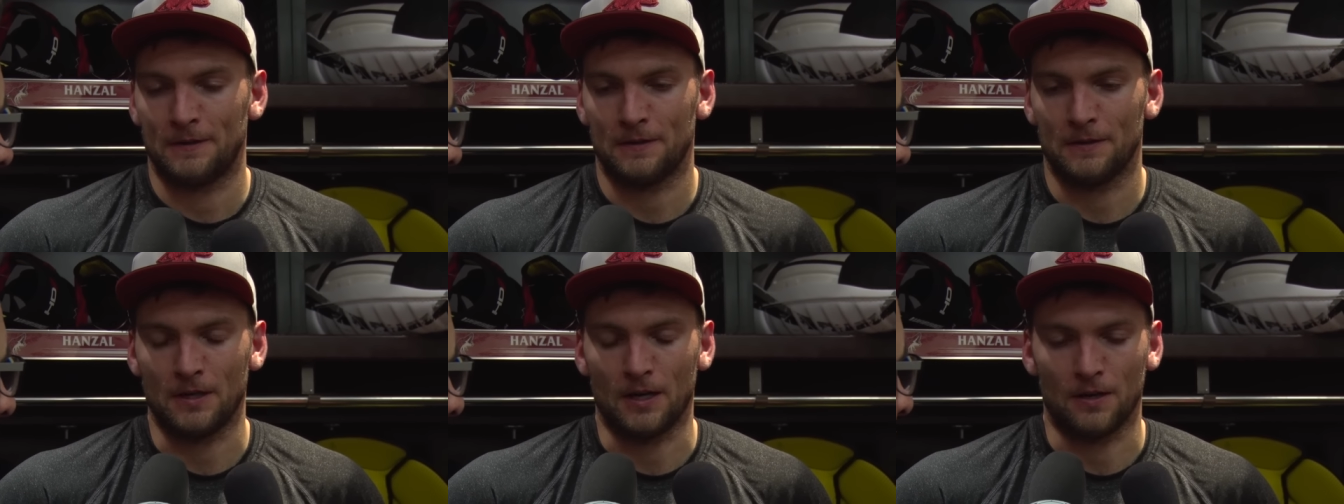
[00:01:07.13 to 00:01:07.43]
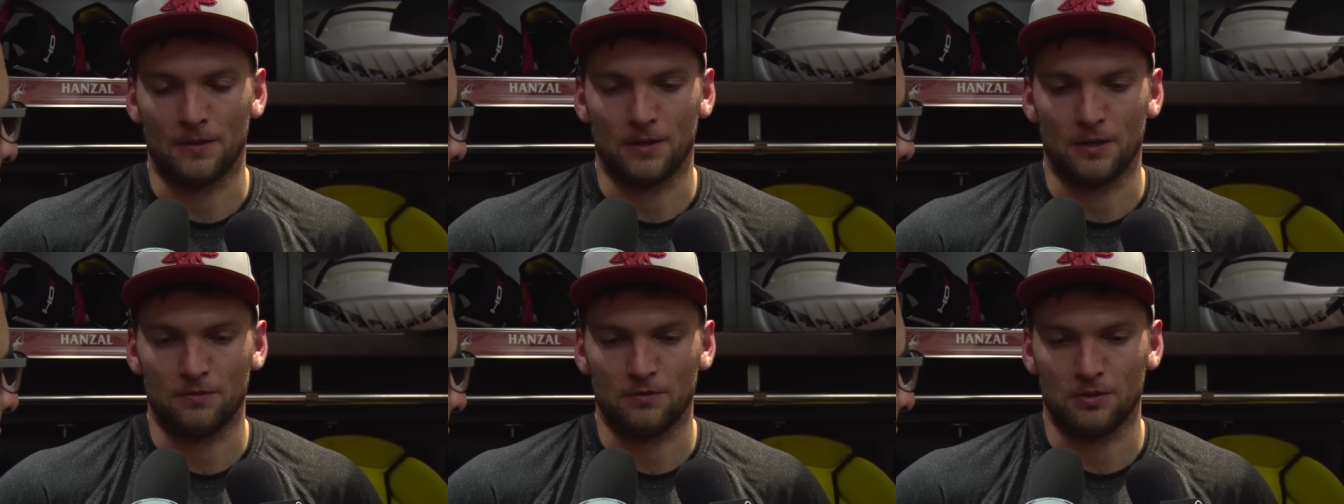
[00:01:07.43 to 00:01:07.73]
Yeah,
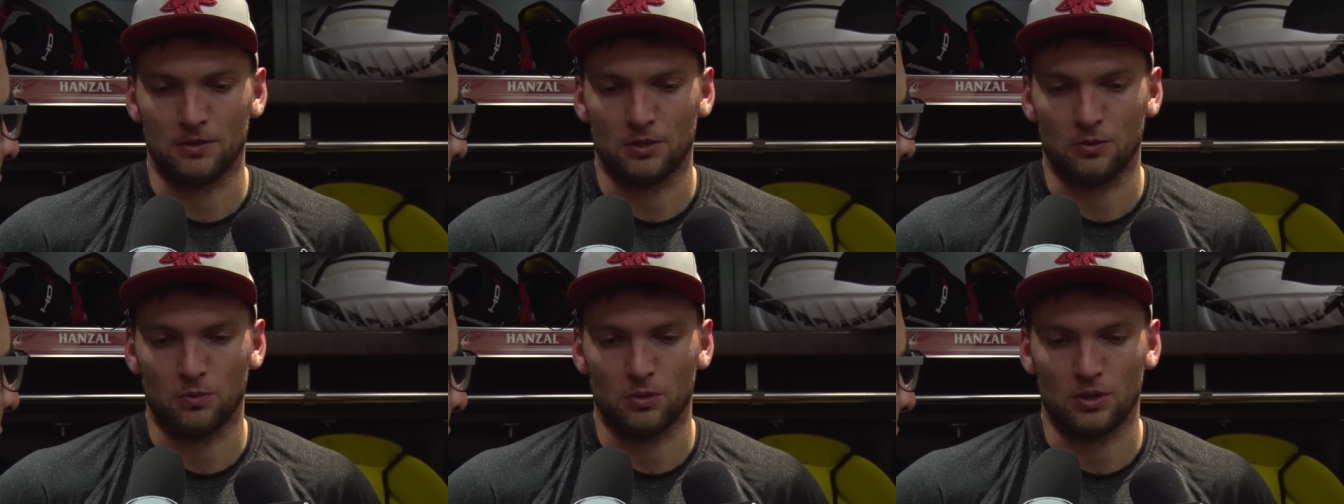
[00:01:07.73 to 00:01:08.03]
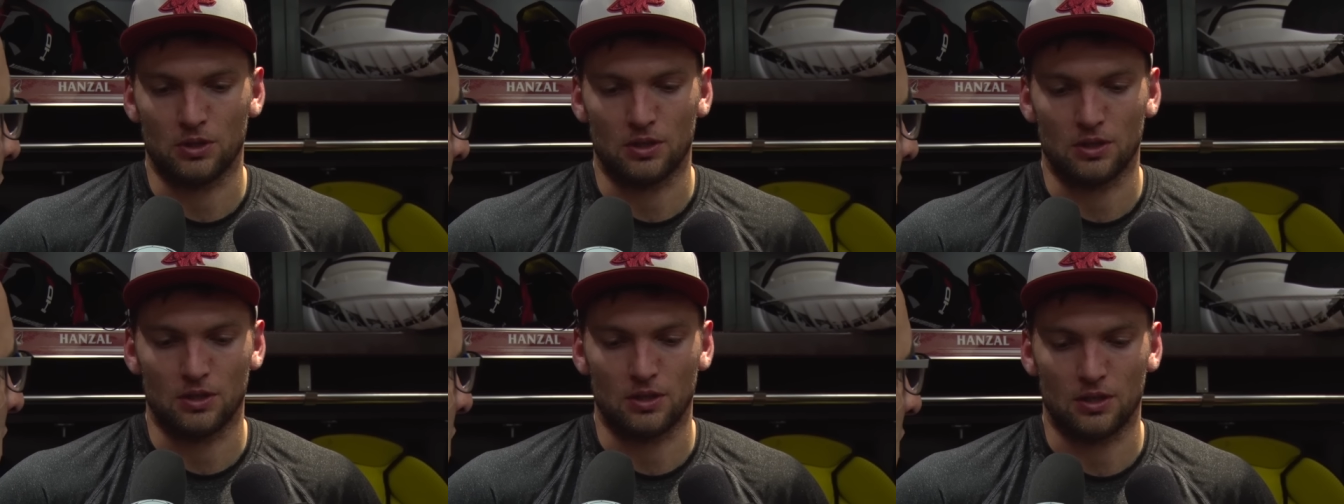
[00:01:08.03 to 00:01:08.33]

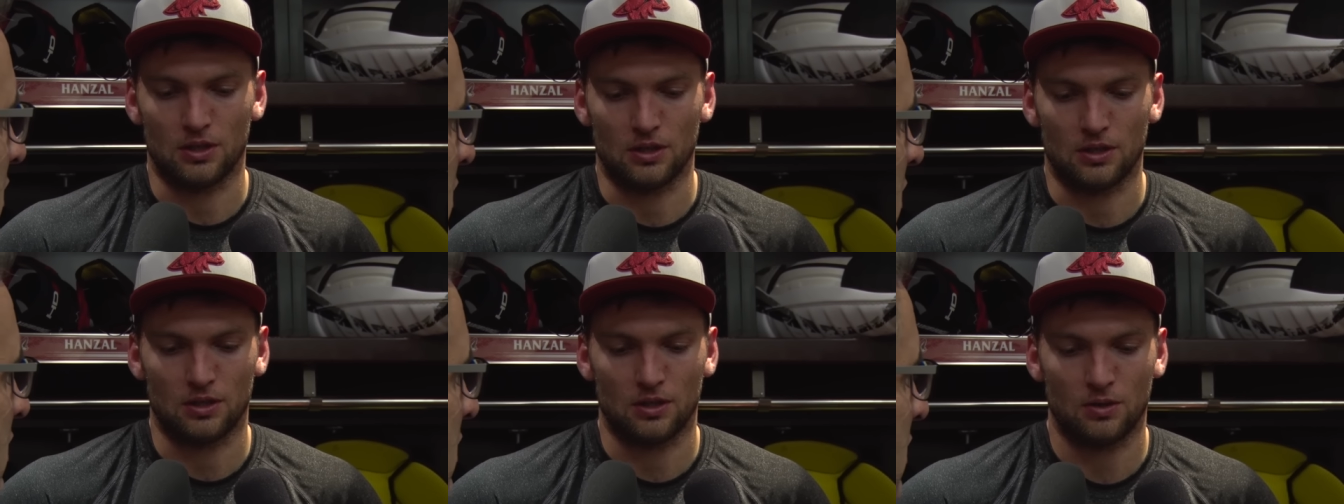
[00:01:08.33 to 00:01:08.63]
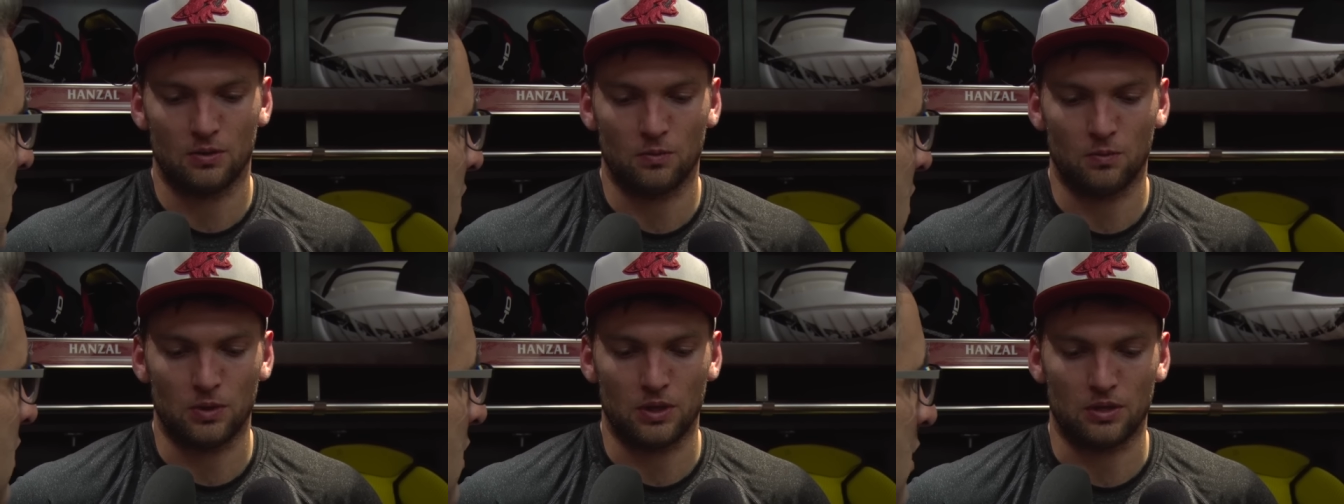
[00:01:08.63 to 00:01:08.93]
definitely.
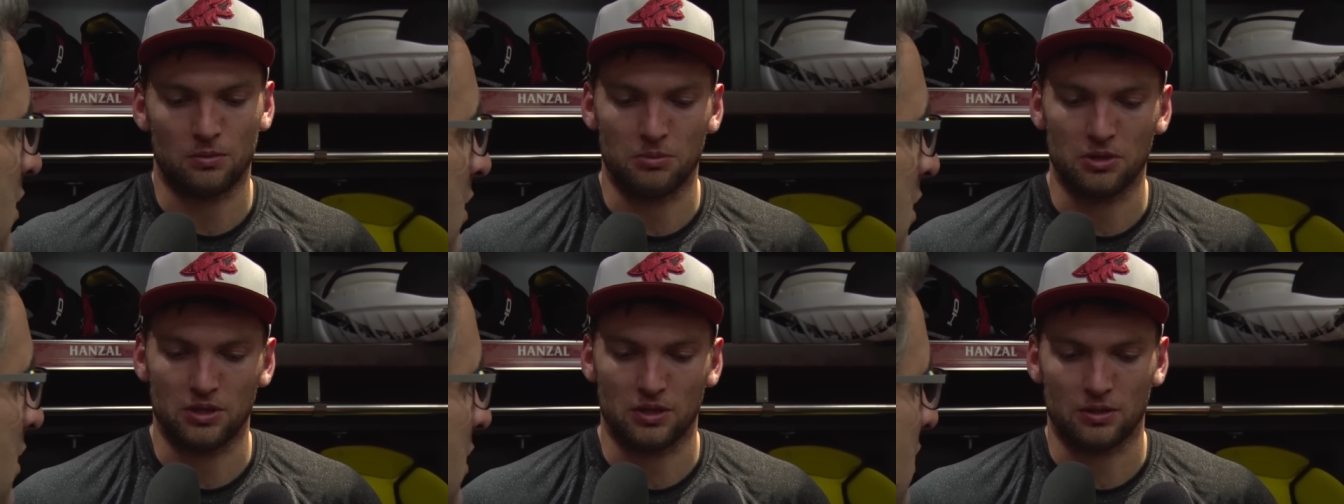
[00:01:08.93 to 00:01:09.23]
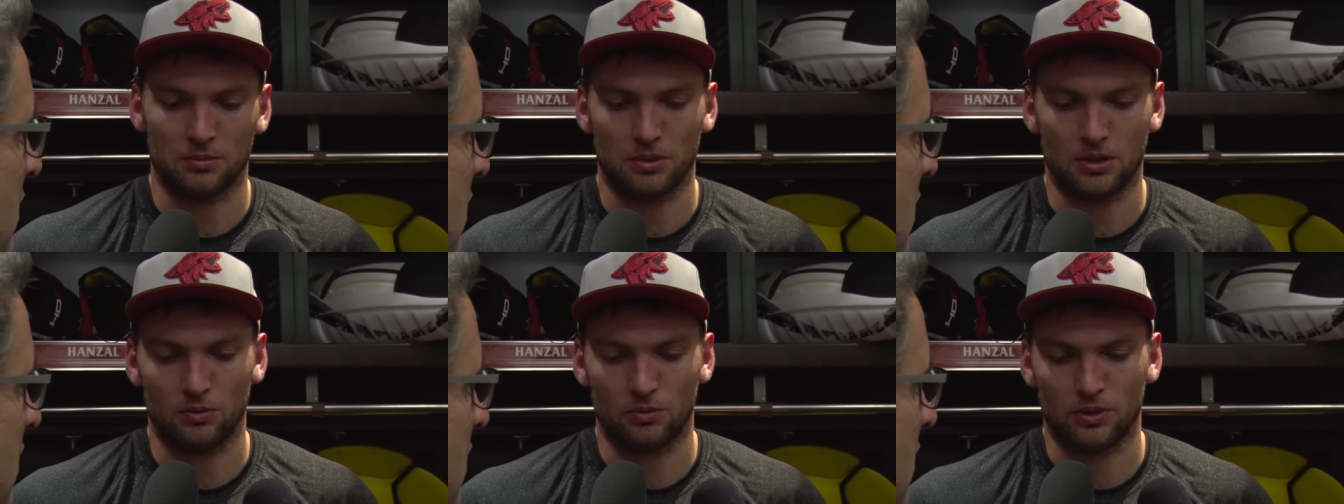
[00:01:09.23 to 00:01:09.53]
We had a
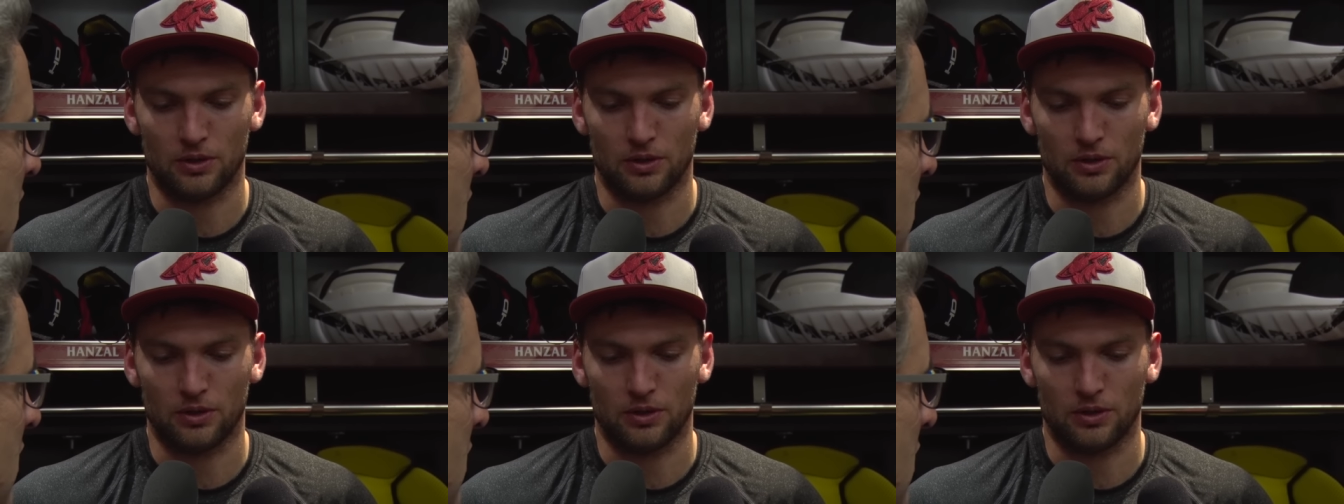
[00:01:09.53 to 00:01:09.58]
meeting about